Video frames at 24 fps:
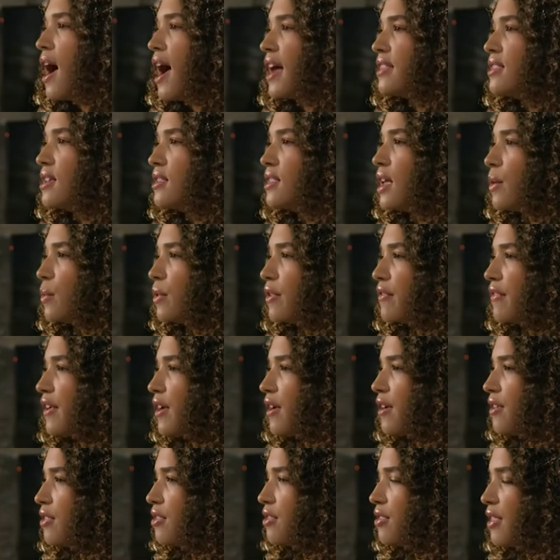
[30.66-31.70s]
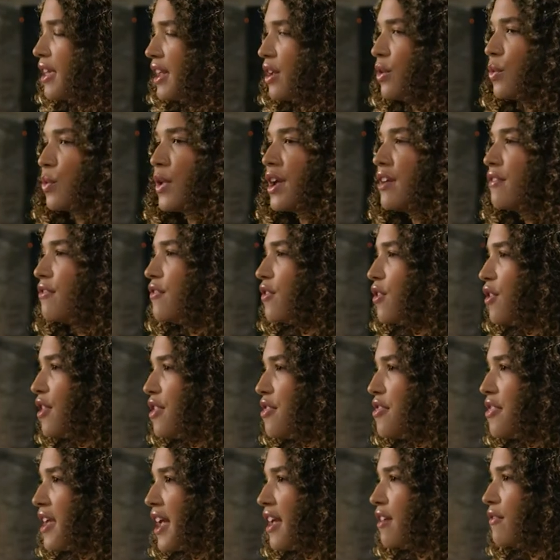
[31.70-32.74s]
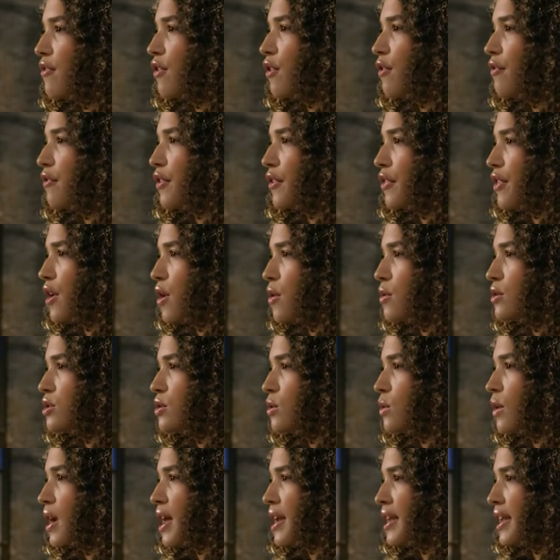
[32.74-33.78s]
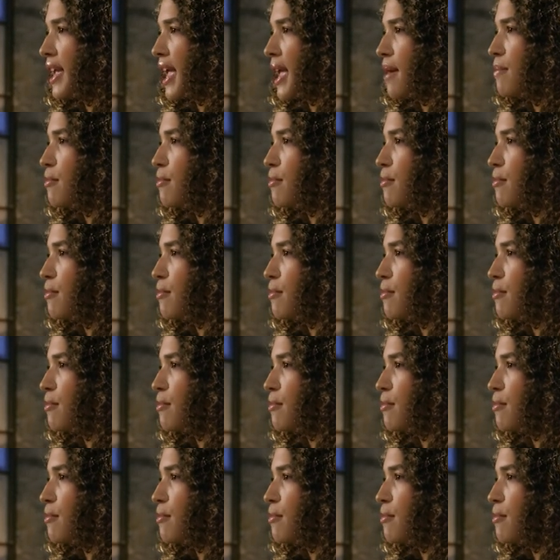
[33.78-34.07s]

I think that we're very like grateful and thankful for those who kind of came